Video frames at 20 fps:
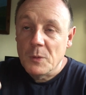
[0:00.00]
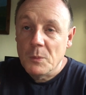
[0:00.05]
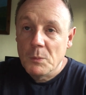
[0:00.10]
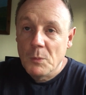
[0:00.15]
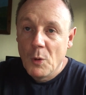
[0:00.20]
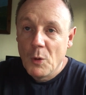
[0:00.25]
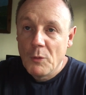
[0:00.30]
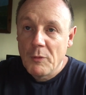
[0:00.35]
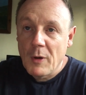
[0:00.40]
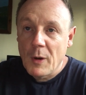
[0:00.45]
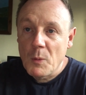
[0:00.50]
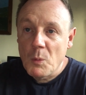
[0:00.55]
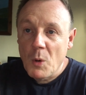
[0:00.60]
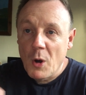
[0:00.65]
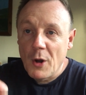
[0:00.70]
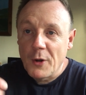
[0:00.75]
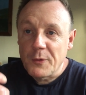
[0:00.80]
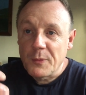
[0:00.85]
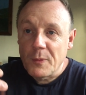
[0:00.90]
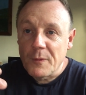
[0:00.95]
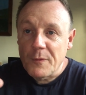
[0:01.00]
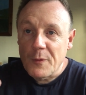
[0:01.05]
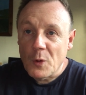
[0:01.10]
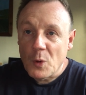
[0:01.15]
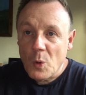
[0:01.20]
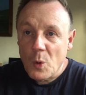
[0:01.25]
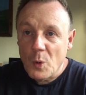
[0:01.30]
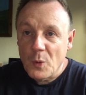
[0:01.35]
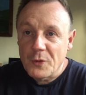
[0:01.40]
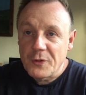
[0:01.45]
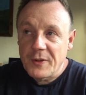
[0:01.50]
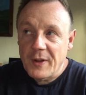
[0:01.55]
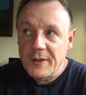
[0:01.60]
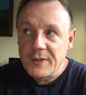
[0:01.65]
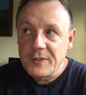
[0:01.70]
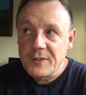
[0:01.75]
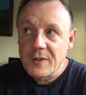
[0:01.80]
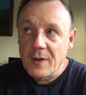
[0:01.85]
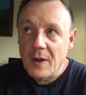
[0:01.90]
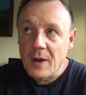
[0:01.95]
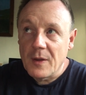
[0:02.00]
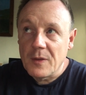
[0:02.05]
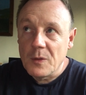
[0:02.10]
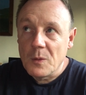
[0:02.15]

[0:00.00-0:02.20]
the more I worked with the core center,